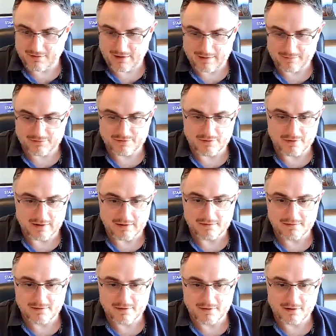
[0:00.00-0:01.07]
Absolutely
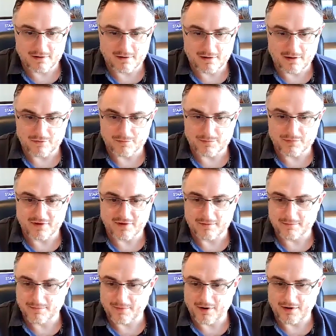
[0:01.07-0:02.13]

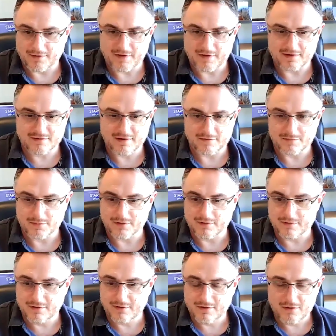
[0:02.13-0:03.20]
100% behind that sentiment.
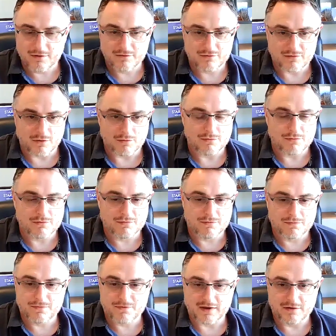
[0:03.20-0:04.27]
So
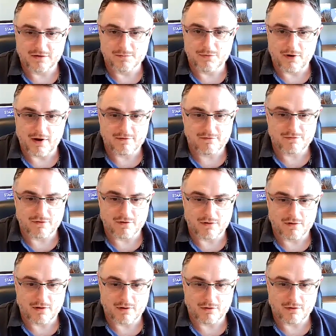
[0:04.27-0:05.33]
thank you, Brett,
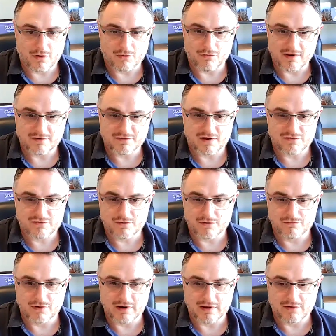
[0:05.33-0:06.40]
for a great session.
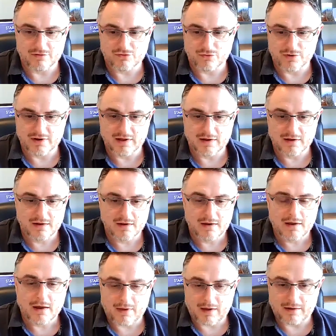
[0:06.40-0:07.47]
I've really enjoyed it,
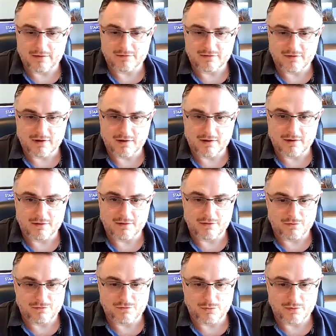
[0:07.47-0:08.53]
and I
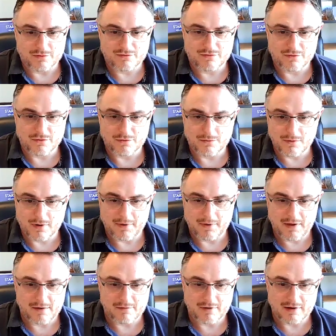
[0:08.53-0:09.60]
look forward to
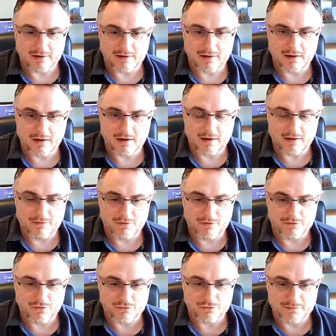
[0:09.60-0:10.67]
hearing
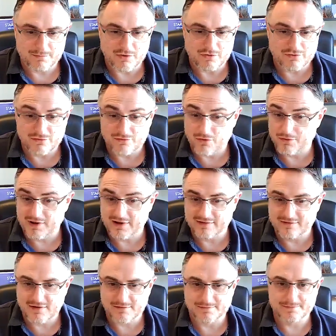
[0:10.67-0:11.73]
those contributions on
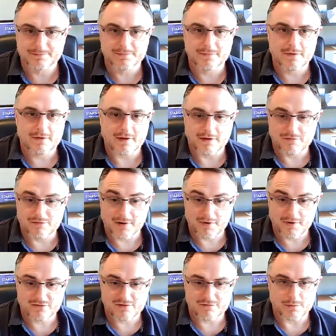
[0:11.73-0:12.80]
LinkedIn. Thank you very
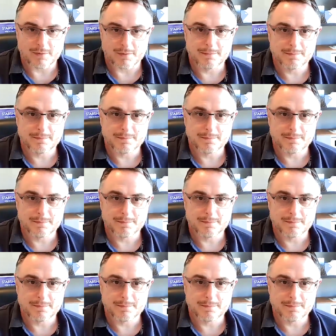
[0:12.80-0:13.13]
much, everyone.